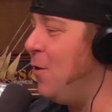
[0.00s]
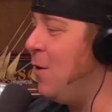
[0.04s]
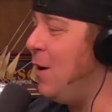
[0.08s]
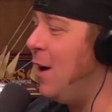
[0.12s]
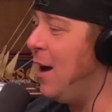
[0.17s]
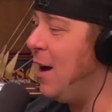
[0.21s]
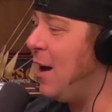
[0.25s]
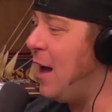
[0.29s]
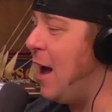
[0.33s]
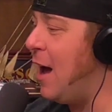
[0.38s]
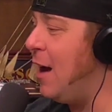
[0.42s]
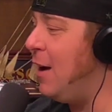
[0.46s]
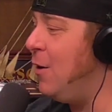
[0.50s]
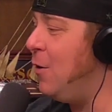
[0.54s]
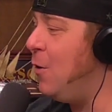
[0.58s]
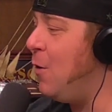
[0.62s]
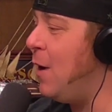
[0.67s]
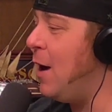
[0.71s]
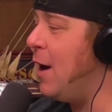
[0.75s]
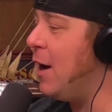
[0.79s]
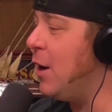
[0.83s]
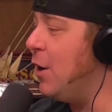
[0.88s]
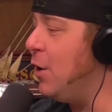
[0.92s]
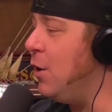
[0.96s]
no, I
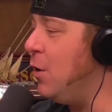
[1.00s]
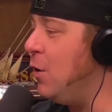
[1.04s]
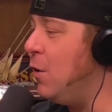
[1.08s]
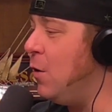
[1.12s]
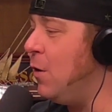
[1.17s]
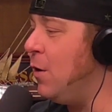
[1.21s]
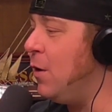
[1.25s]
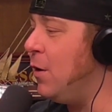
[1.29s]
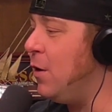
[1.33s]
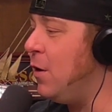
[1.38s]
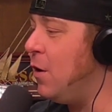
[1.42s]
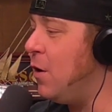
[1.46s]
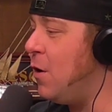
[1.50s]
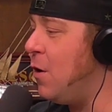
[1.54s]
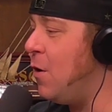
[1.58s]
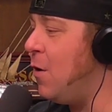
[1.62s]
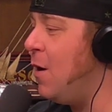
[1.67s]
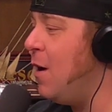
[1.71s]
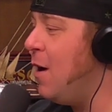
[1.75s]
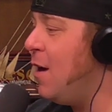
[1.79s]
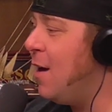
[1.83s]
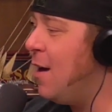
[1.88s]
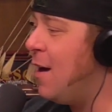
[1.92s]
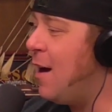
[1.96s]
know I can do it, you
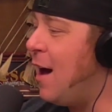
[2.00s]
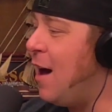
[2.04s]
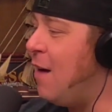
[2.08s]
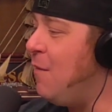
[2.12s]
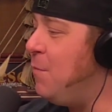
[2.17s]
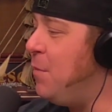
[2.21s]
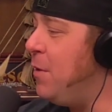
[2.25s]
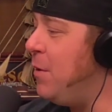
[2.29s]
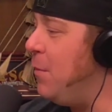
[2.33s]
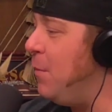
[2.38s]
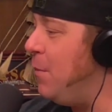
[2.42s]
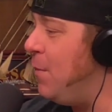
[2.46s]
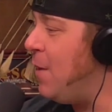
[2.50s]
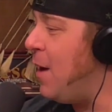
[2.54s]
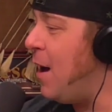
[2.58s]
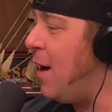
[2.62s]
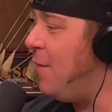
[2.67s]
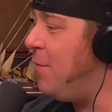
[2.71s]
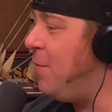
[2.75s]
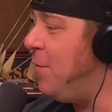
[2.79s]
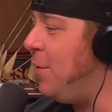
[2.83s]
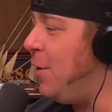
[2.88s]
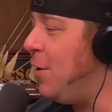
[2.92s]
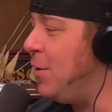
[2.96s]
know.
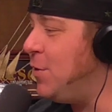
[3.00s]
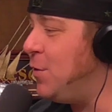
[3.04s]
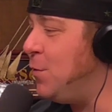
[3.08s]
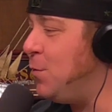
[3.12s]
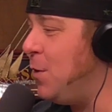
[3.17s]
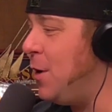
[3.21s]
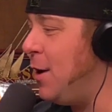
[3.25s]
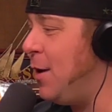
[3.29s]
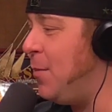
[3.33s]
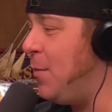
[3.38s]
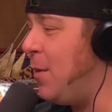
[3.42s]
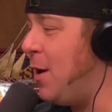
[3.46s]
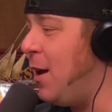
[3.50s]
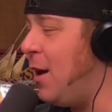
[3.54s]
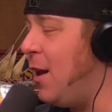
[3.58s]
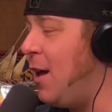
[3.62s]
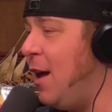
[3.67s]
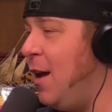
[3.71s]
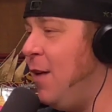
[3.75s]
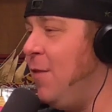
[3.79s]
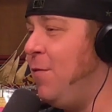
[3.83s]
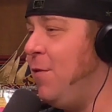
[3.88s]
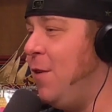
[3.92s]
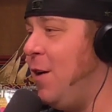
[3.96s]
I fluctuate in my
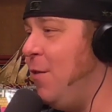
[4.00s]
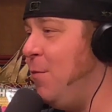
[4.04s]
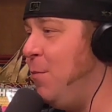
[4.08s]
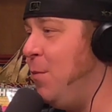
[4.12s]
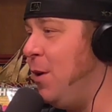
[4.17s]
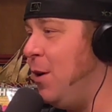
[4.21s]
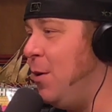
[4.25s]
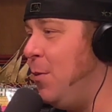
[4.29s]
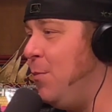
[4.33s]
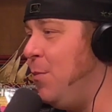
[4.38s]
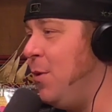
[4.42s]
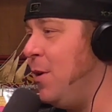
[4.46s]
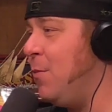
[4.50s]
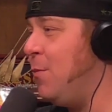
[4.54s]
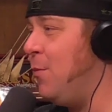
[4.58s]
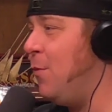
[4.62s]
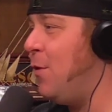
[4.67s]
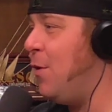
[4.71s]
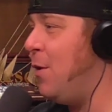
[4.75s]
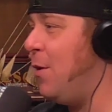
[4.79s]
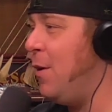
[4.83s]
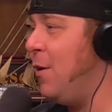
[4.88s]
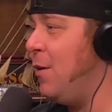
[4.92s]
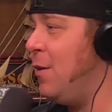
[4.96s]
life. I've been a big
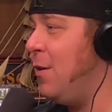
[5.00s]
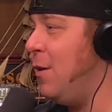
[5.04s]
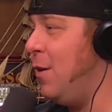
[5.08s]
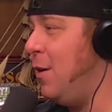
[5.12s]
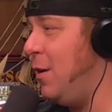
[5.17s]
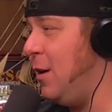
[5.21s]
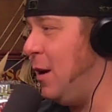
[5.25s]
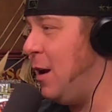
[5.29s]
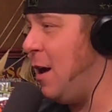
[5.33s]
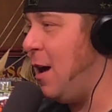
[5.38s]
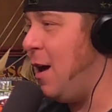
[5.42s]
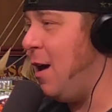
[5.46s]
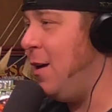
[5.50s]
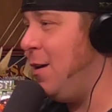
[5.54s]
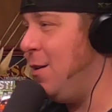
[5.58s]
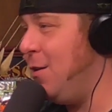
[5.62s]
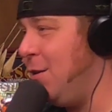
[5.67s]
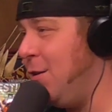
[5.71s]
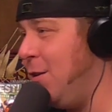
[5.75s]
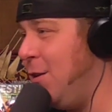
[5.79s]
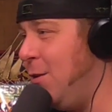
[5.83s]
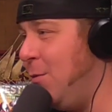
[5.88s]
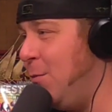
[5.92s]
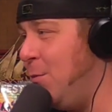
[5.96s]
boy a lot
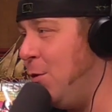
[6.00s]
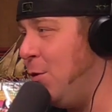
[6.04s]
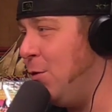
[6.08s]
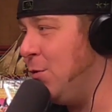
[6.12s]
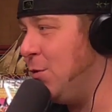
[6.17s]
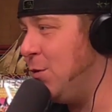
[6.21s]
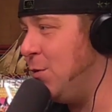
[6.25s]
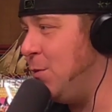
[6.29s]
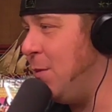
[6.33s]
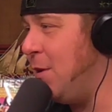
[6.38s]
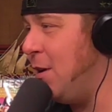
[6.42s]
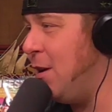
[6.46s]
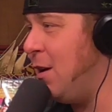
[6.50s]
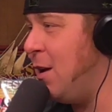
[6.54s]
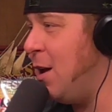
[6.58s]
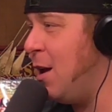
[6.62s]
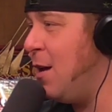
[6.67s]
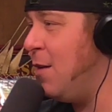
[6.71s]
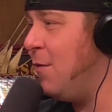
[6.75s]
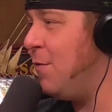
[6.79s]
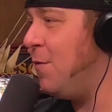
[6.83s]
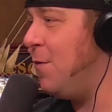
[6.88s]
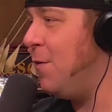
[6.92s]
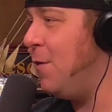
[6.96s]
in most of my
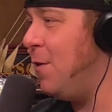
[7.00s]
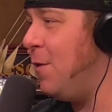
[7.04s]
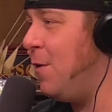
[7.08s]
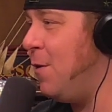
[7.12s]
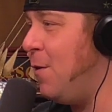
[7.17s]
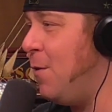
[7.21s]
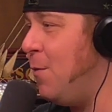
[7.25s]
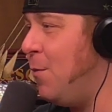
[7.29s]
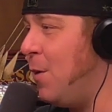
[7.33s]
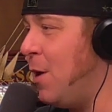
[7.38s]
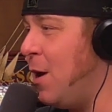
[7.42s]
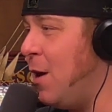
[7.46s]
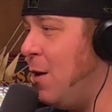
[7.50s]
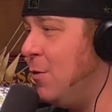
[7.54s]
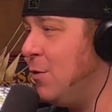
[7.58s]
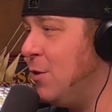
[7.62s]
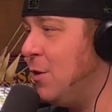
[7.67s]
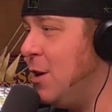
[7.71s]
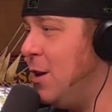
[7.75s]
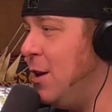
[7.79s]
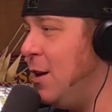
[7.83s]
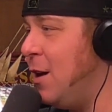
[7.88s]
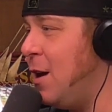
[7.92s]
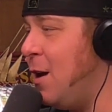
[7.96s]
life. When I
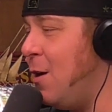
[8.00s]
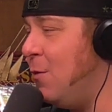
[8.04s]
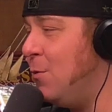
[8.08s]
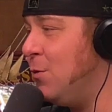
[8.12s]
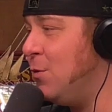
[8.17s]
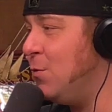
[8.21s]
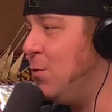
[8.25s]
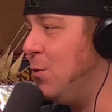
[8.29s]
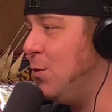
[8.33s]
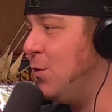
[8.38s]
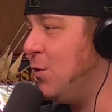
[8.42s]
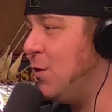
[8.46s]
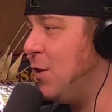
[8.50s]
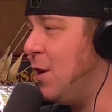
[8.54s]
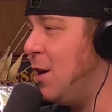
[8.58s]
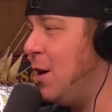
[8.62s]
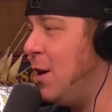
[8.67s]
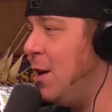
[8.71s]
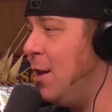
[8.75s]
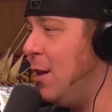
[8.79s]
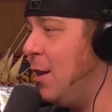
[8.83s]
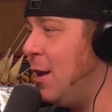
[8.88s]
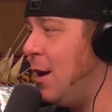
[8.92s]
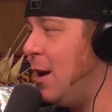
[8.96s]
was a kid, I was real
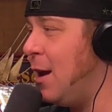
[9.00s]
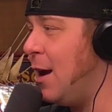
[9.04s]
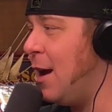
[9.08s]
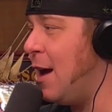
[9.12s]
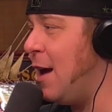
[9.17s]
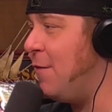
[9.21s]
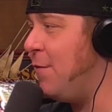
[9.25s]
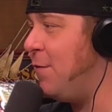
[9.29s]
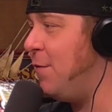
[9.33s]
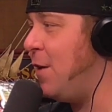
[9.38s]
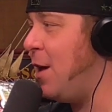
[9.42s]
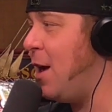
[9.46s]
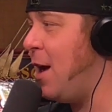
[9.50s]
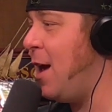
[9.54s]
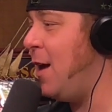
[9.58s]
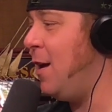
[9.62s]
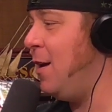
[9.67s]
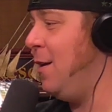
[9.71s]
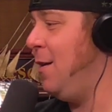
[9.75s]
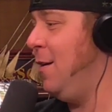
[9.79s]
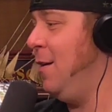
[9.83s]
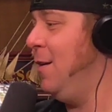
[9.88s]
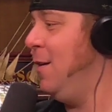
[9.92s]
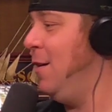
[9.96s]
skinny. Then I got
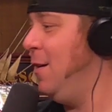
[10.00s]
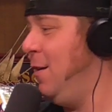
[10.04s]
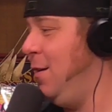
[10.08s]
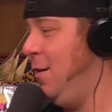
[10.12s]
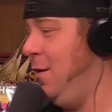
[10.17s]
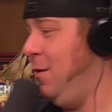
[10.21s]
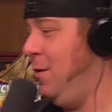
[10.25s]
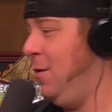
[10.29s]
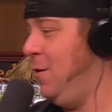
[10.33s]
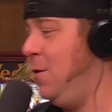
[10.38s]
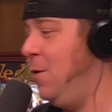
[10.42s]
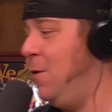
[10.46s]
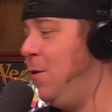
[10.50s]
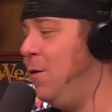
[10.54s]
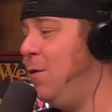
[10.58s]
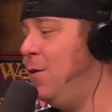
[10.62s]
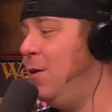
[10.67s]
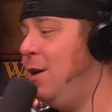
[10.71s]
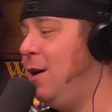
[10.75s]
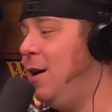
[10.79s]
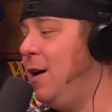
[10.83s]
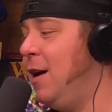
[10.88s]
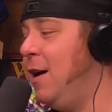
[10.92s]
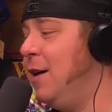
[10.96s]
fat, you
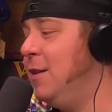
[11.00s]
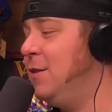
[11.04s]
know. I got